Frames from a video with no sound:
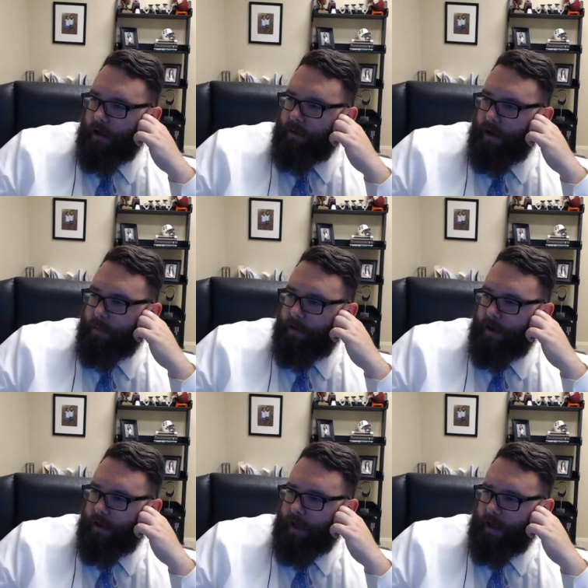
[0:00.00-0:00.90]
I mean,
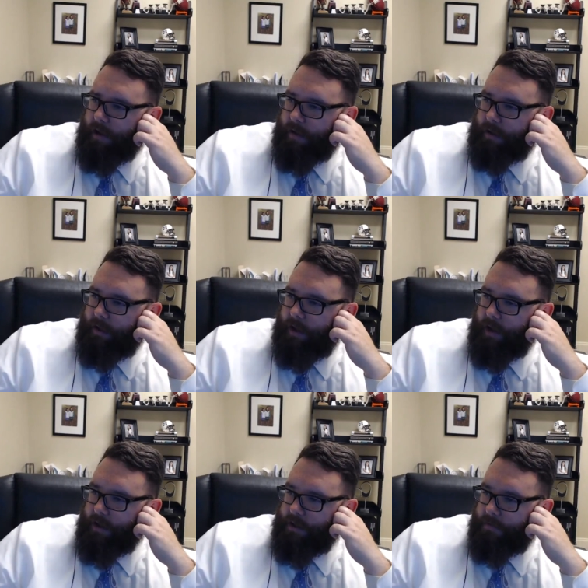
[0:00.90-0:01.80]
I think the
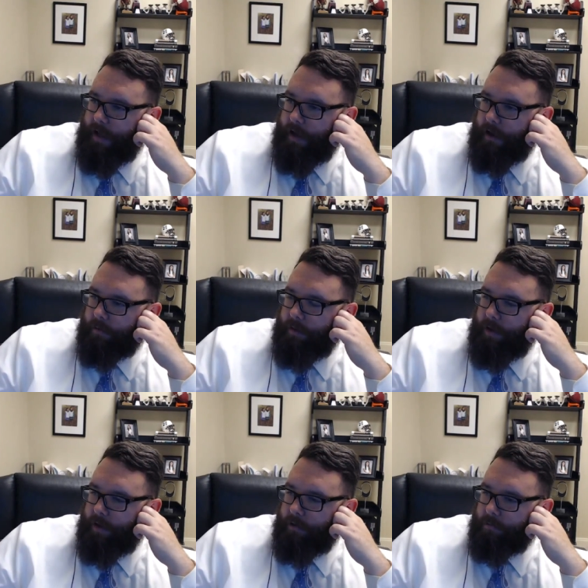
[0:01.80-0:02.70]
days of that are,
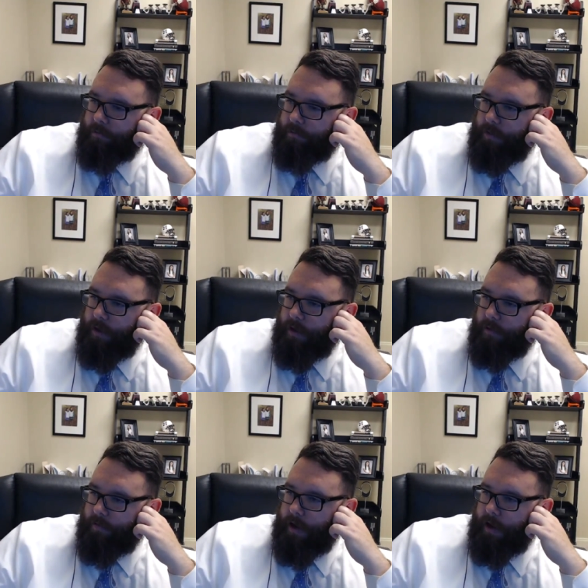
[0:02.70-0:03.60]

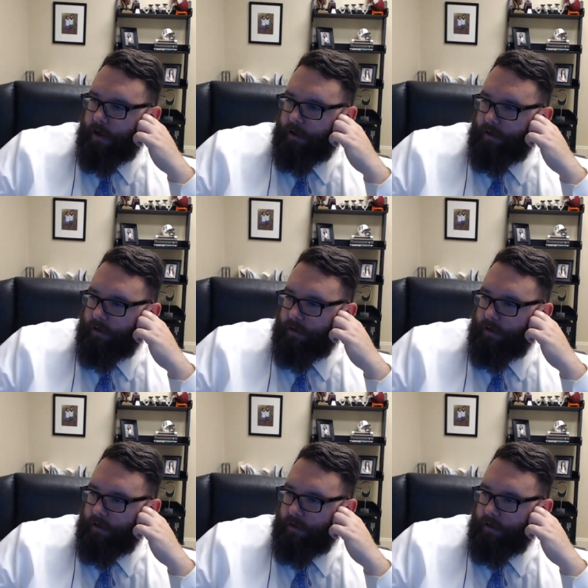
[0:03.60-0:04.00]
fading.